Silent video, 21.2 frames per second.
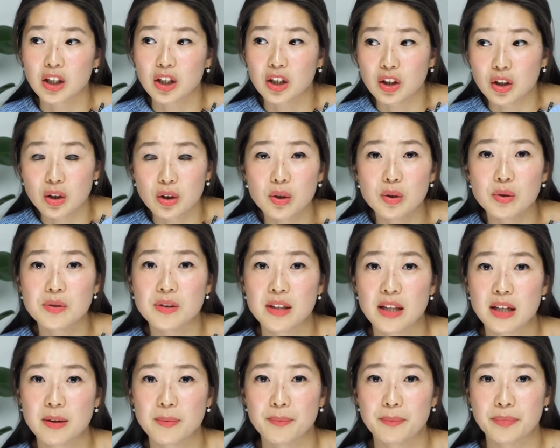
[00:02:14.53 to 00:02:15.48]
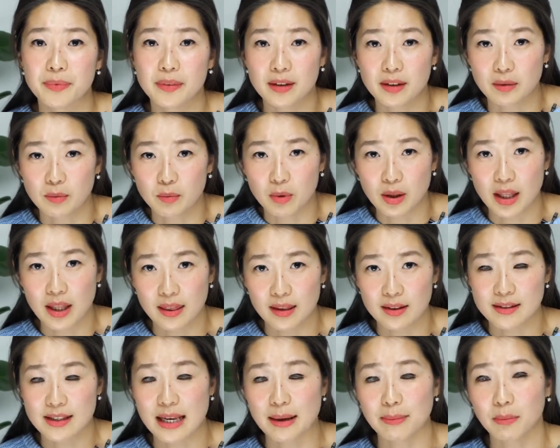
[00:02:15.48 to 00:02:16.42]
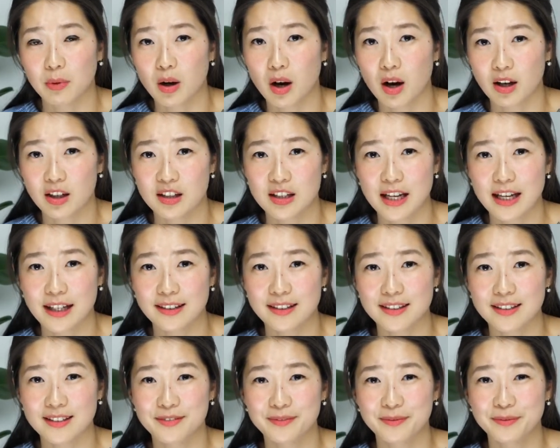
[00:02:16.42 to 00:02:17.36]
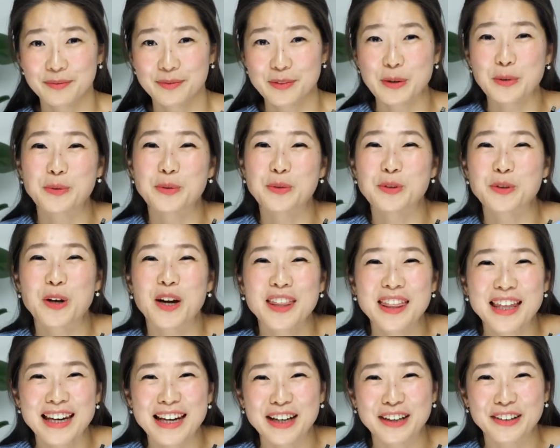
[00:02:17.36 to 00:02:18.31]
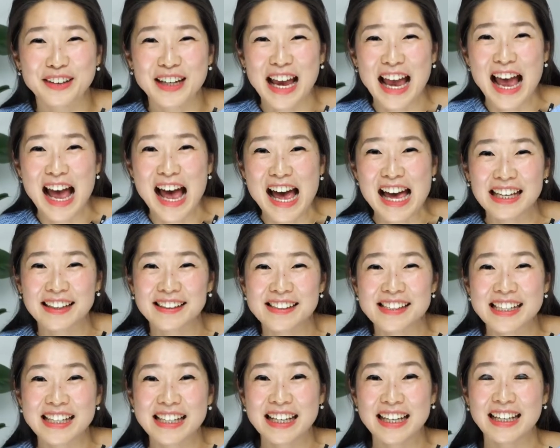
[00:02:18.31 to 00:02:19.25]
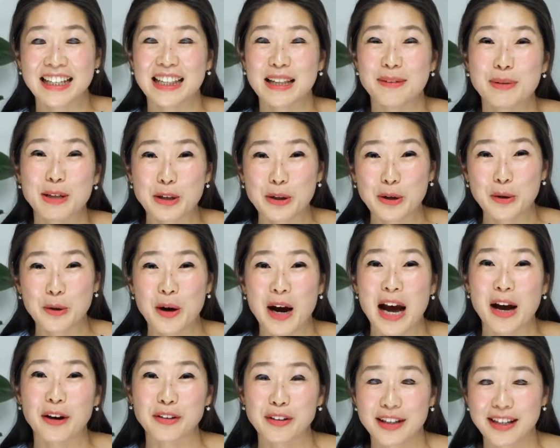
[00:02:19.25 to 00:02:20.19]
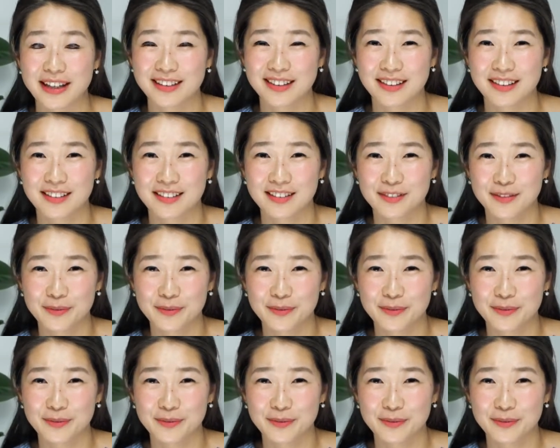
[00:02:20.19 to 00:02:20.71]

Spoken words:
use them within the same context. So try that out and let me know how you get on.